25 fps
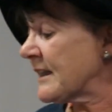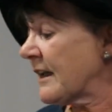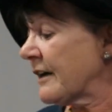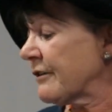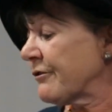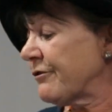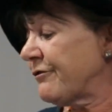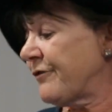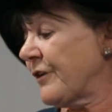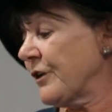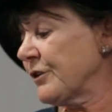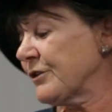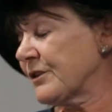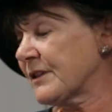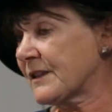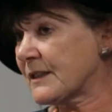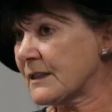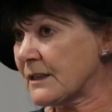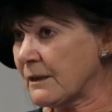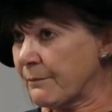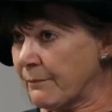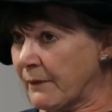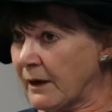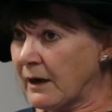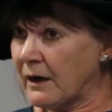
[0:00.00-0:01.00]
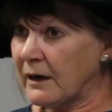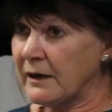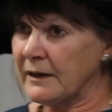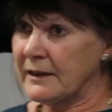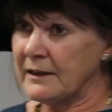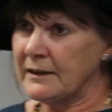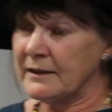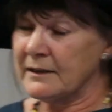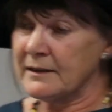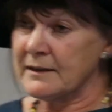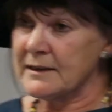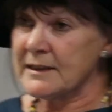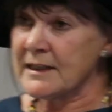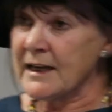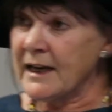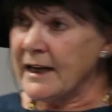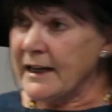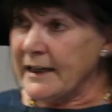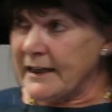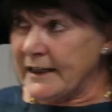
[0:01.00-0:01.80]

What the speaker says: like Focus the Mind,